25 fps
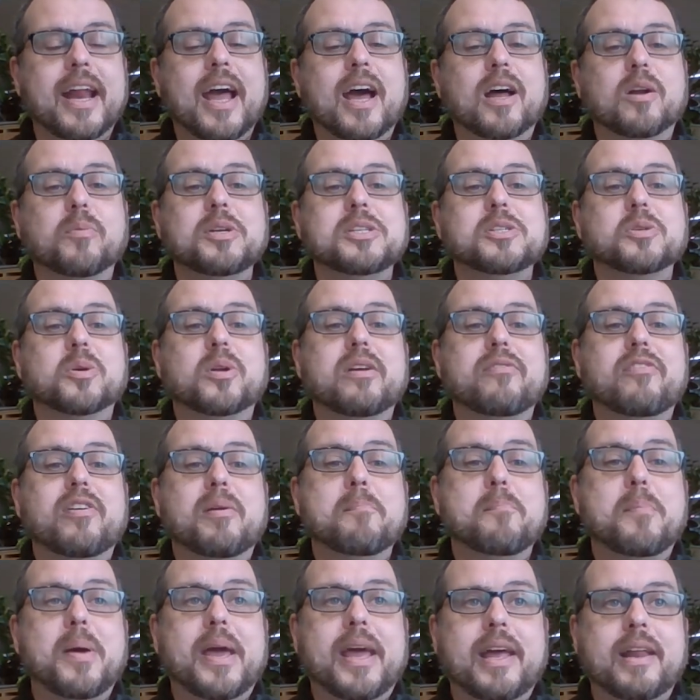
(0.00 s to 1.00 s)
And how do we sort
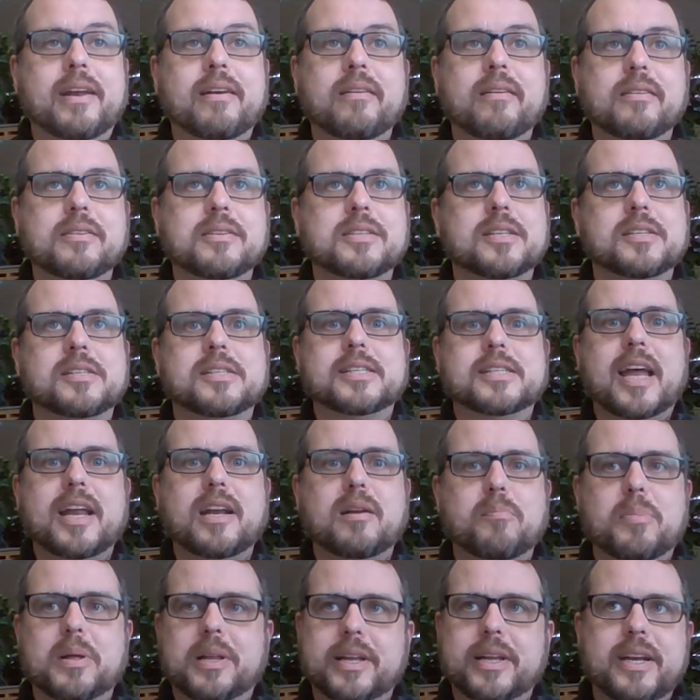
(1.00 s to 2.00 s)
of embed
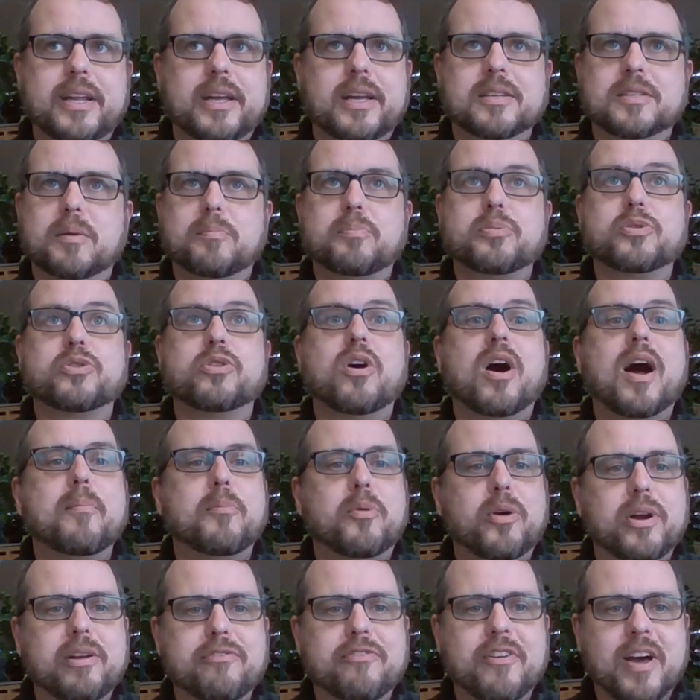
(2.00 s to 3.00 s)
sustainability as a
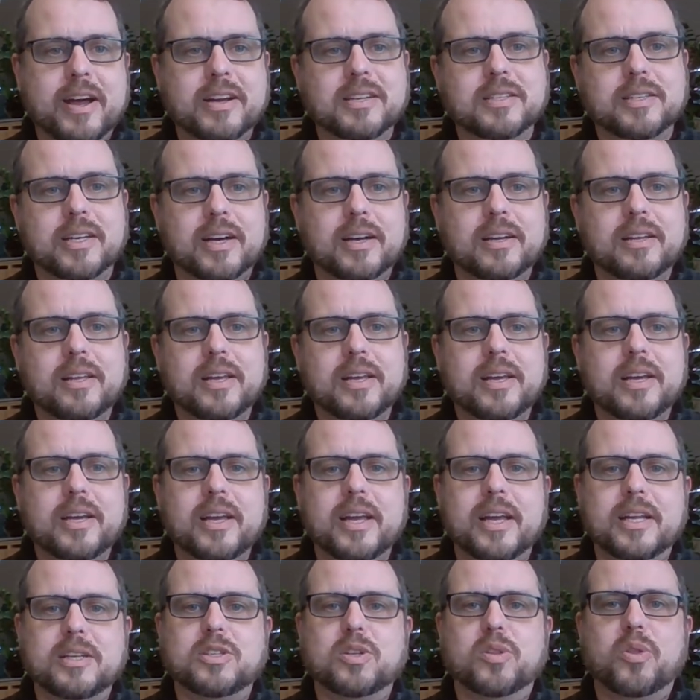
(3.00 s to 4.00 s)
primary factor
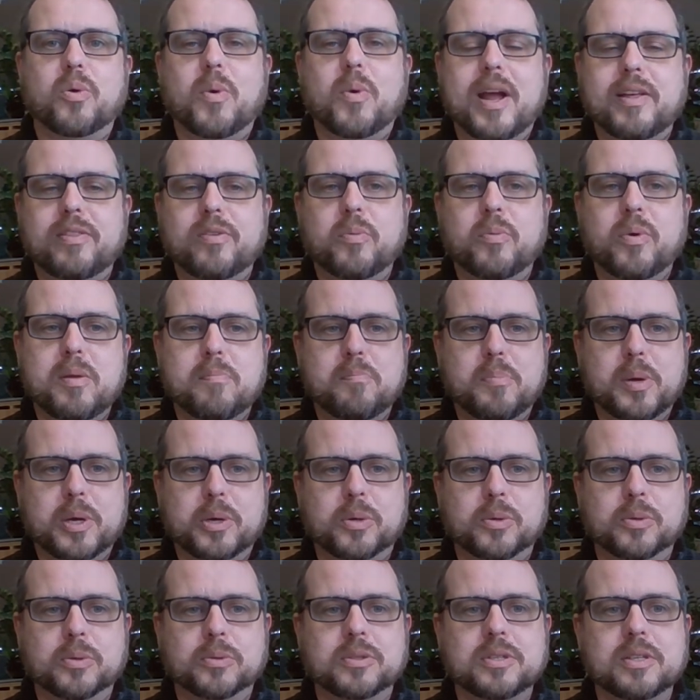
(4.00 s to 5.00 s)
into the way that we
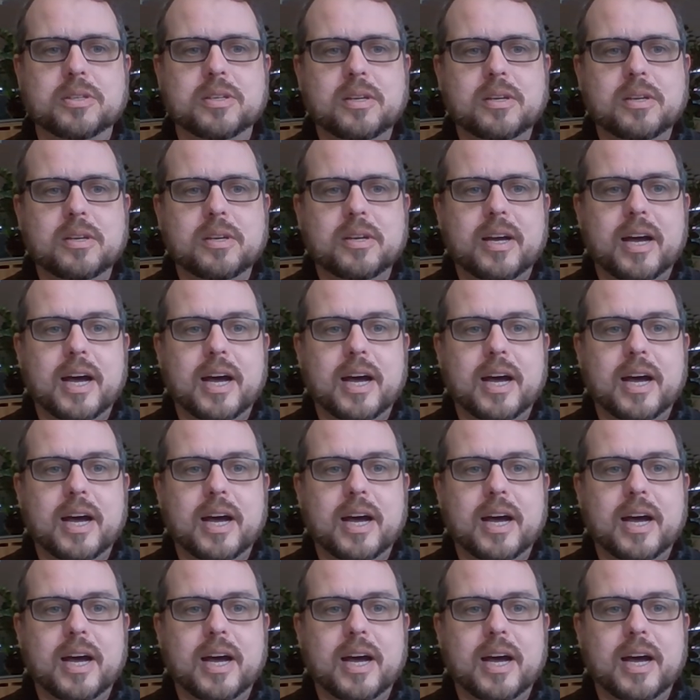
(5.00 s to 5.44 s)
build,